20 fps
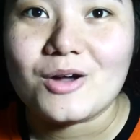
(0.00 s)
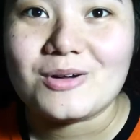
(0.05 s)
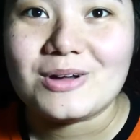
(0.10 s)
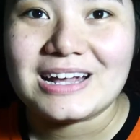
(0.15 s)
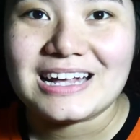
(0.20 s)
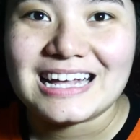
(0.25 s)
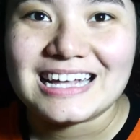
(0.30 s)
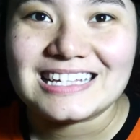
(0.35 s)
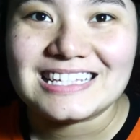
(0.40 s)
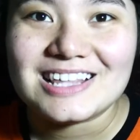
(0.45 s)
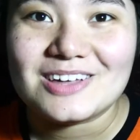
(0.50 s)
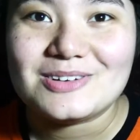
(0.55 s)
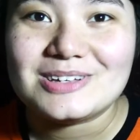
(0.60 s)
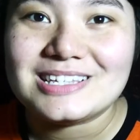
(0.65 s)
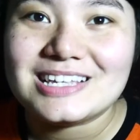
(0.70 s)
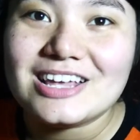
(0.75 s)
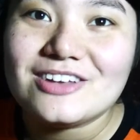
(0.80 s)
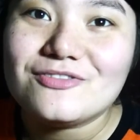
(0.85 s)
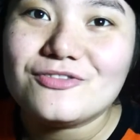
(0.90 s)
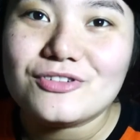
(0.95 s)
Alright guys, that
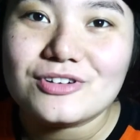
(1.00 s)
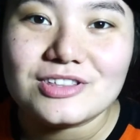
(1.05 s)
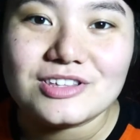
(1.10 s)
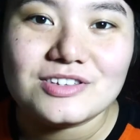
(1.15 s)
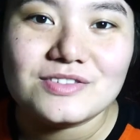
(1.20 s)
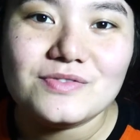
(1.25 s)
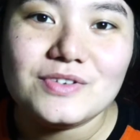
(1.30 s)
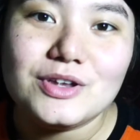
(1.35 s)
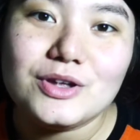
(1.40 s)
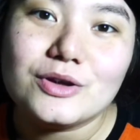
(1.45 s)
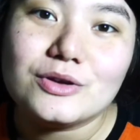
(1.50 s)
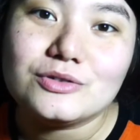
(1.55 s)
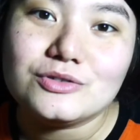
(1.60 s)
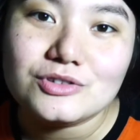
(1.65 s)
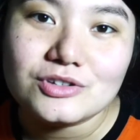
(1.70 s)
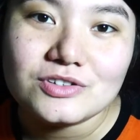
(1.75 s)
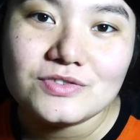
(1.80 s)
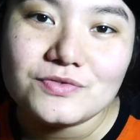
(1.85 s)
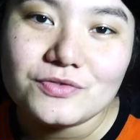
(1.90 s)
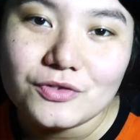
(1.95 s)
was it for this video.
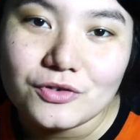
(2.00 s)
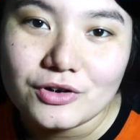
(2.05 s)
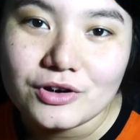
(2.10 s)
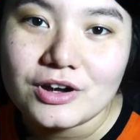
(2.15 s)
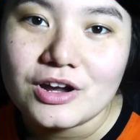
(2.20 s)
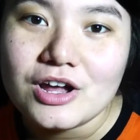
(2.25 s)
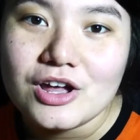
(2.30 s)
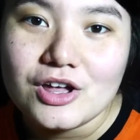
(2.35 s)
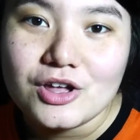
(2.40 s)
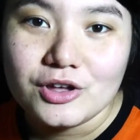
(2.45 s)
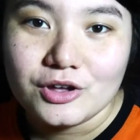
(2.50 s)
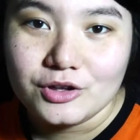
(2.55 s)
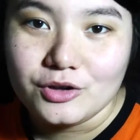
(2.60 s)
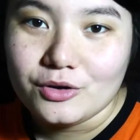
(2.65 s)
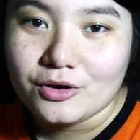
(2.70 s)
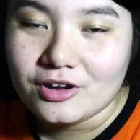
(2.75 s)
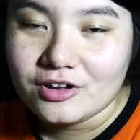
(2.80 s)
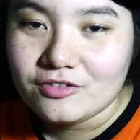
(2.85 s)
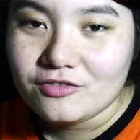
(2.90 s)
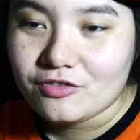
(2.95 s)
Just for
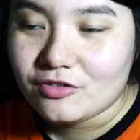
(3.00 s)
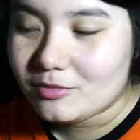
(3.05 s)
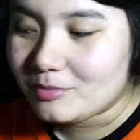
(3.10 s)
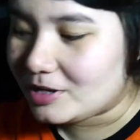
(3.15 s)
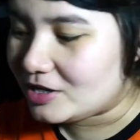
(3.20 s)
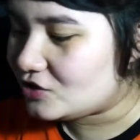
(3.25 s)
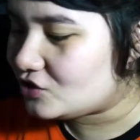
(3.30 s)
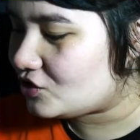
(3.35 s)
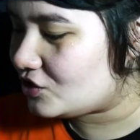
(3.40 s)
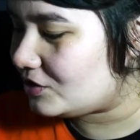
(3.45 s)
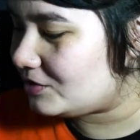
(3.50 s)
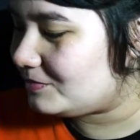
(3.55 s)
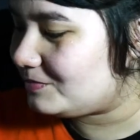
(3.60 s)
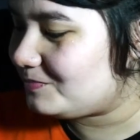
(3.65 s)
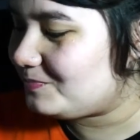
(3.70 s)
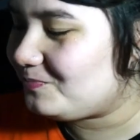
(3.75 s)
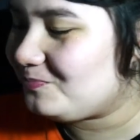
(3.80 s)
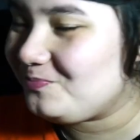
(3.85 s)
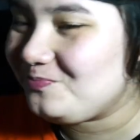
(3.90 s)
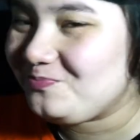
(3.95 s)
your information,